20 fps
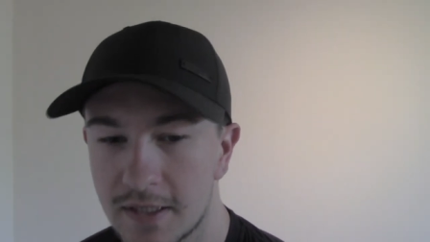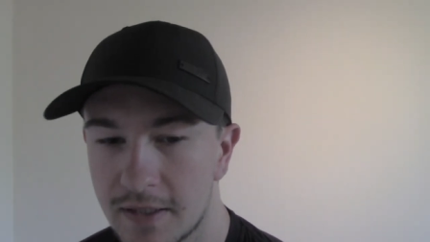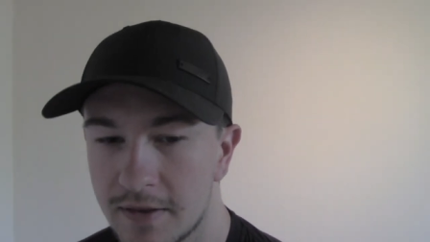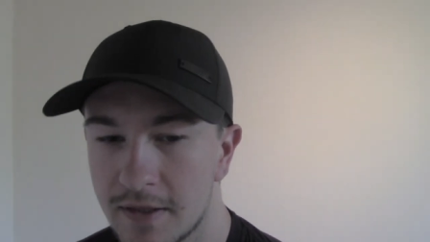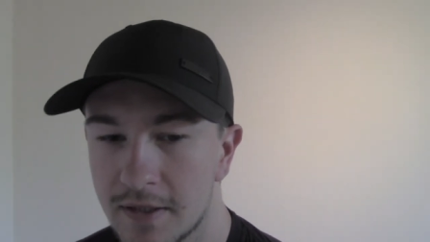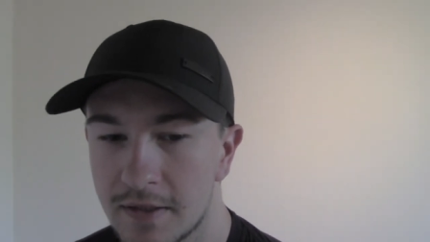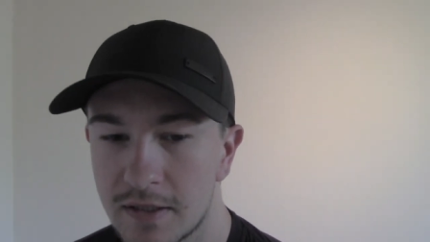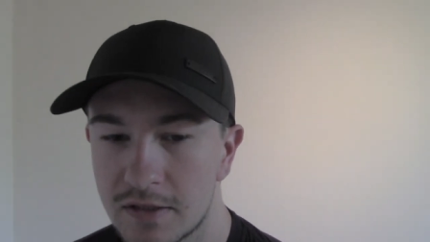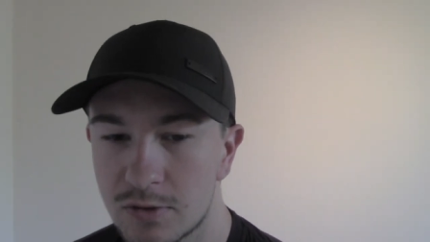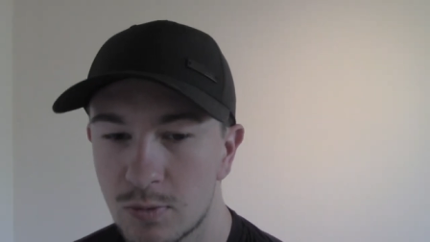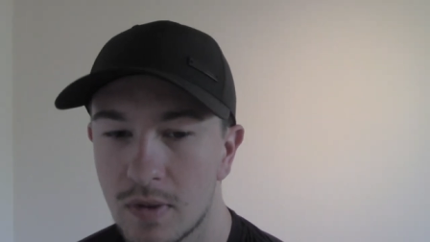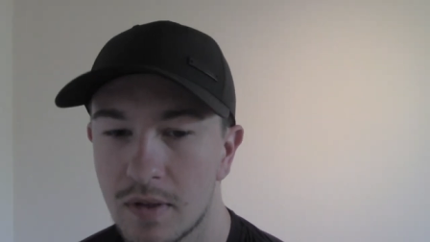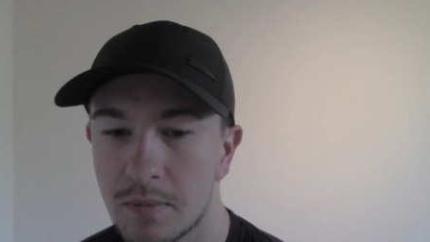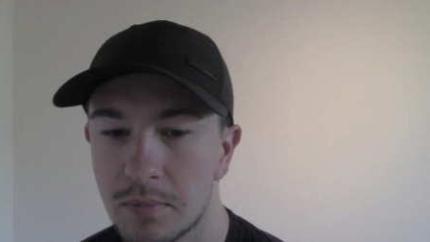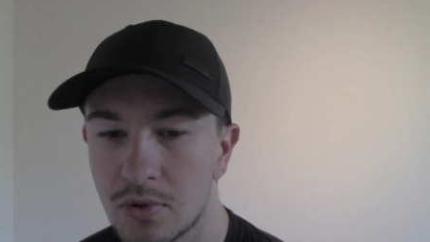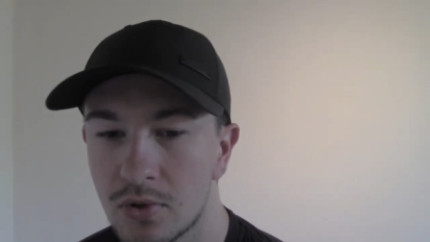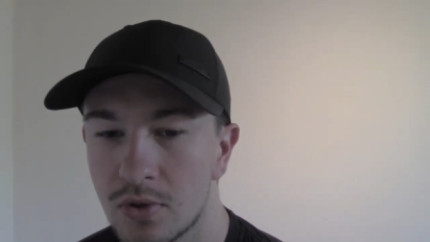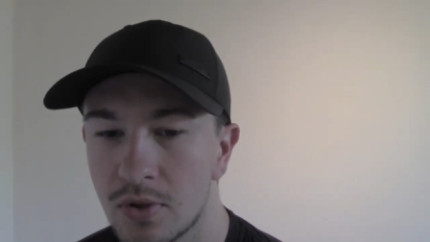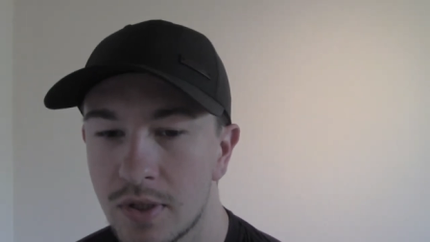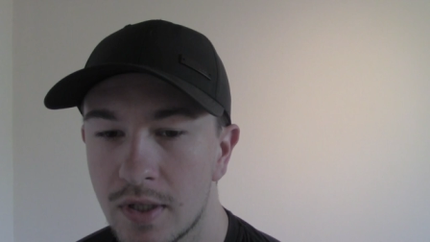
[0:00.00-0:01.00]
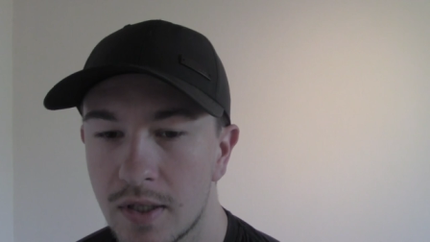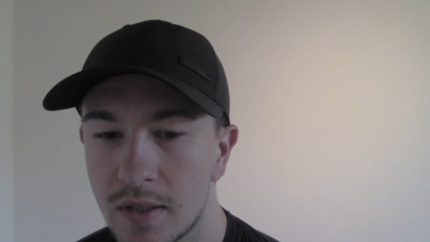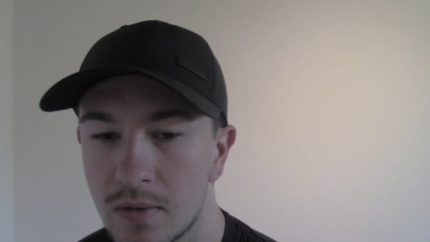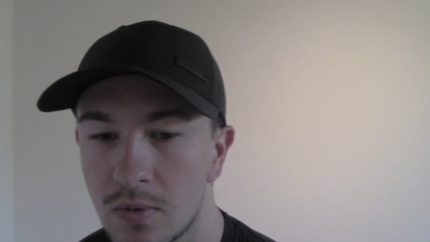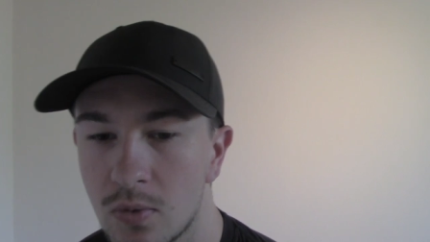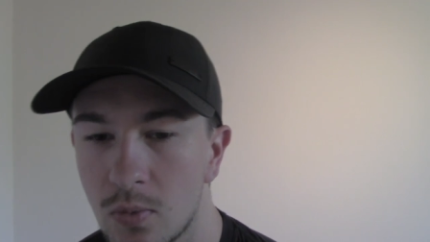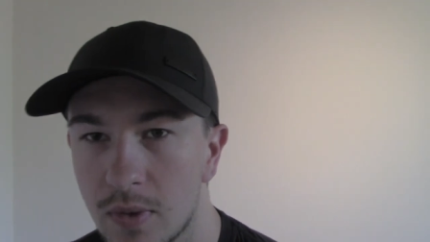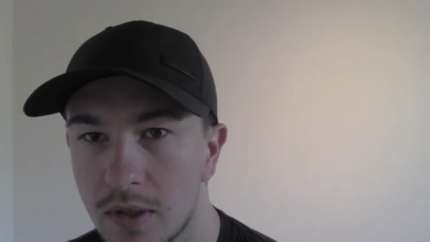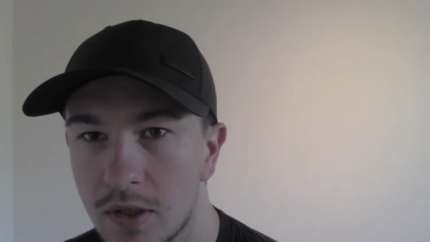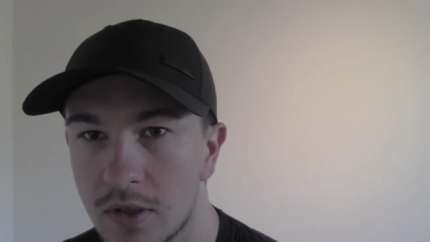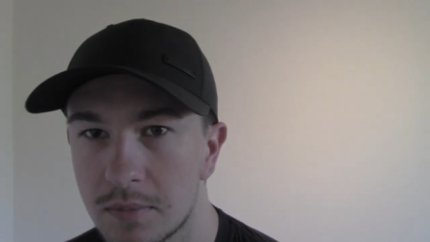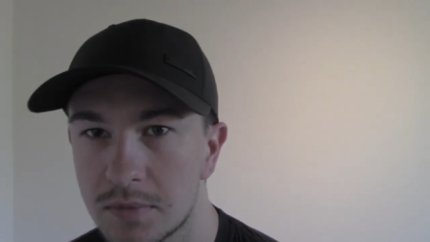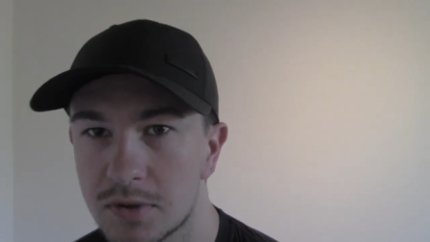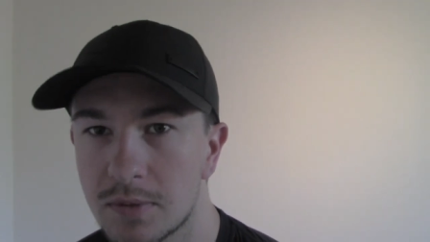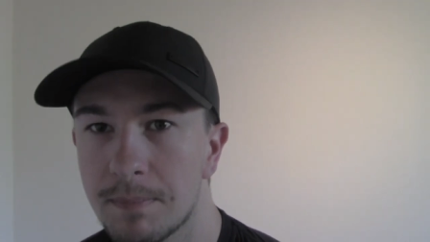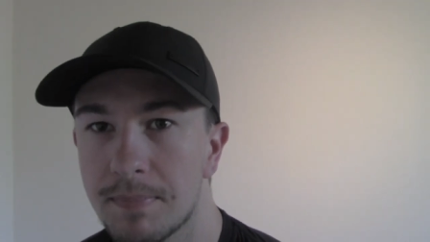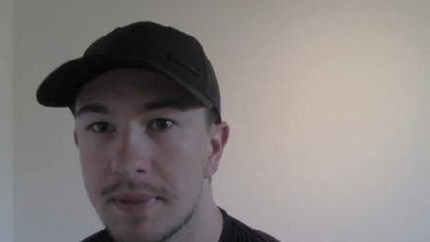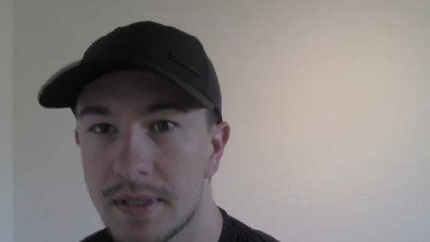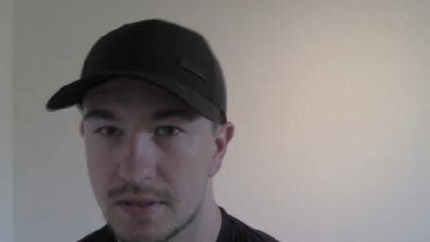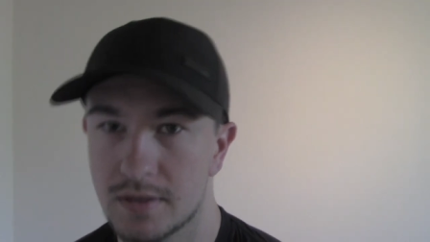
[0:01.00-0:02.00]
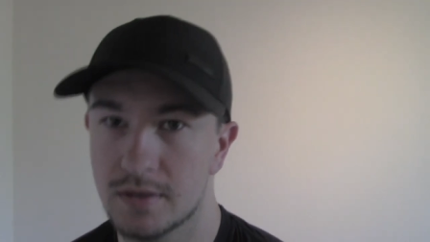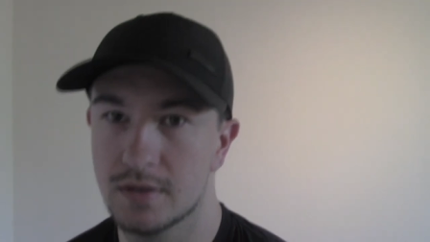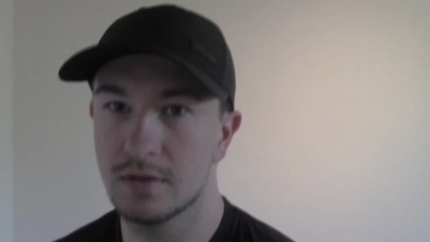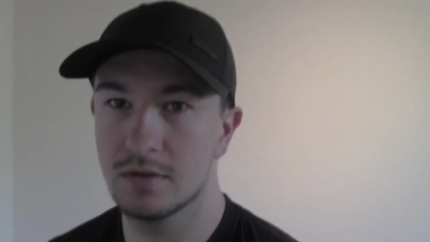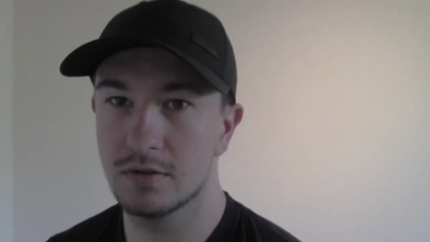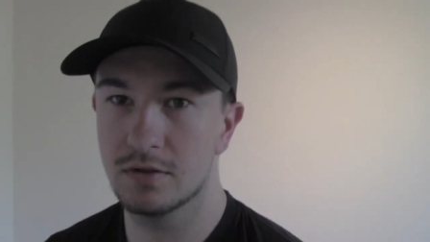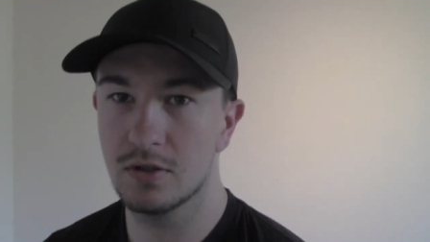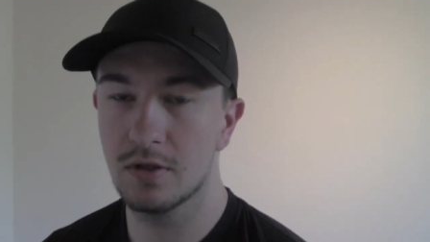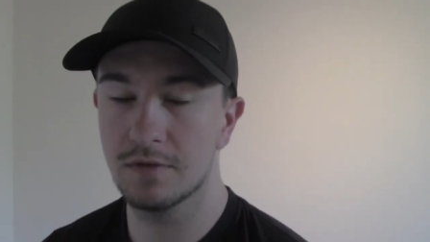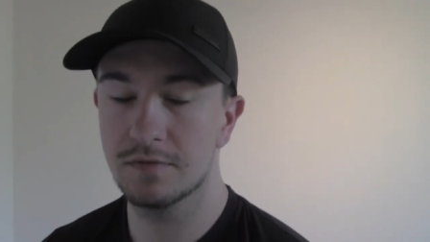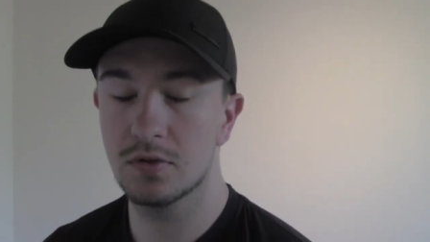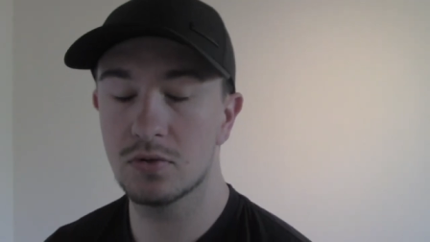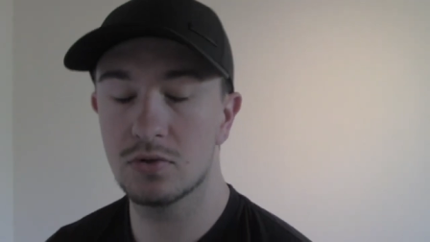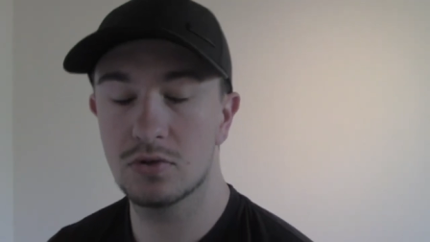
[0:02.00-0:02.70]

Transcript: And I think that's what I'm good at you know, when it comes to business and stuff.